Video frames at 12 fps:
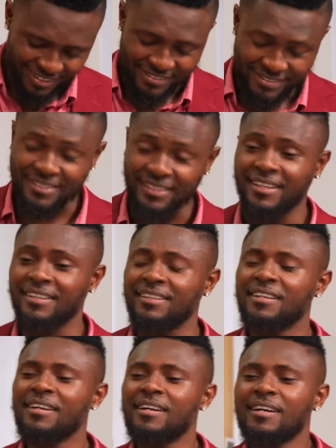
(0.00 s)
Zikan.
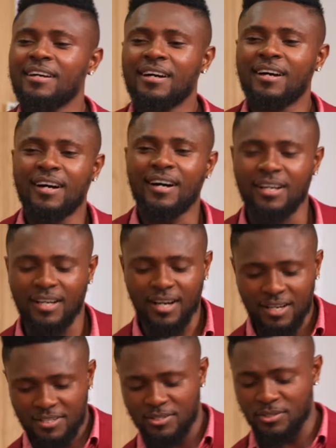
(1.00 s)
I
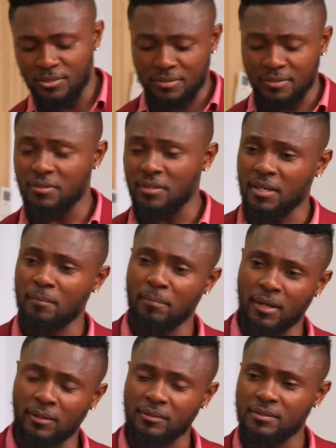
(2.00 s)
asked you to think
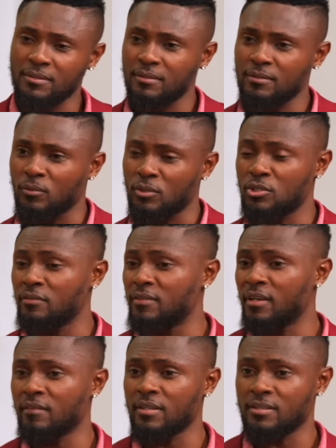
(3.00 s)
about what you've
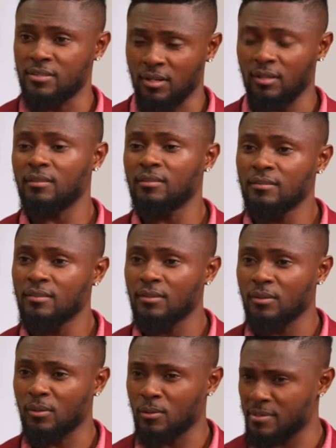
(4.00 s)
never done
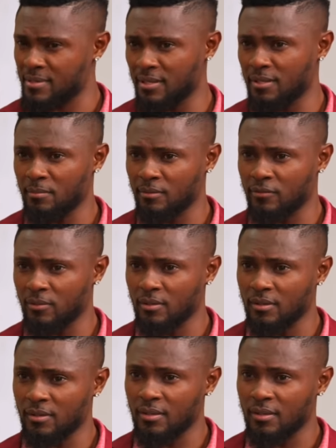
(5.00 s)
or seen before.